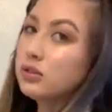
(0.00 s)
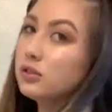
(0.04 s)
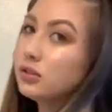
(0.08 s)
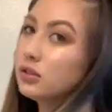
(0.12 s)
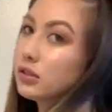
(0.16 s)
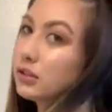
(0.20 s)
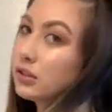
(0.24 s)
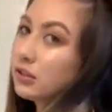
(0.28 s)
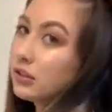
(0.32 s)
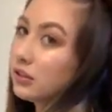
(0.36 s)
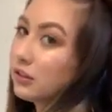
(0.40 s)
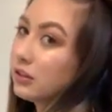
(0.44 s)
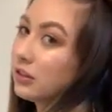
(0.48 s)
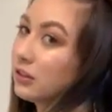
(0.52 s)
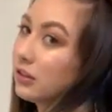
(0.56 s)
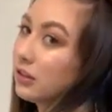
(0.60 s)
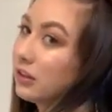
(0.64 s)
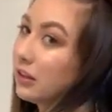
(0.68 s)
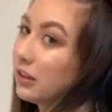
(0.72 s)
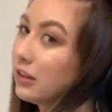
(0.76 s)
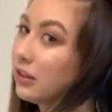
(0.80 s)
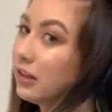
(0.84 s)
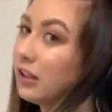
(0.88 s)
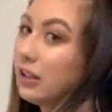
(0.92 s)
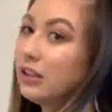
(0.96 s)
that they
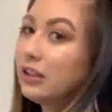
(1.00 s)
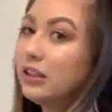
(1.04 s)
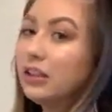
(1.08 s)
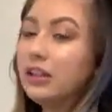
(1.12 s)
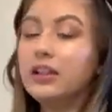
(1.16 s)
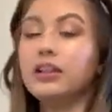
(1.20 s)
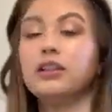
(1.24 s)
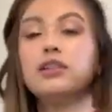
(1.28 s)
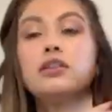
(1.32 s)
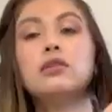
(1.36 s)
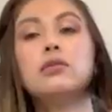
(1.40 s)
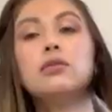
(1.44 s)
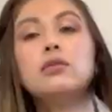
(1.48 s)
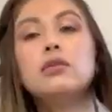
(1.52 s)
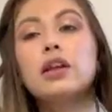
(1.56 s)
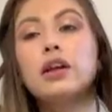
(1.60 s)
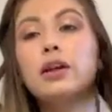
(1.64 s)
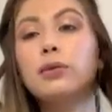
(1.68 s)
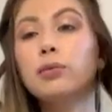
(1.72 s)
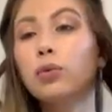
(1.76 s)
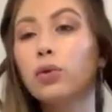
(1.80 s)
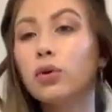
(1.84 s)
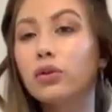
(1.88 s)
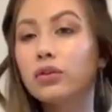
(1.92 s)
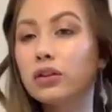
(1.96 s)
give like more than
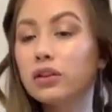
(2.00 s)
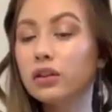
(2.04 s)
the ones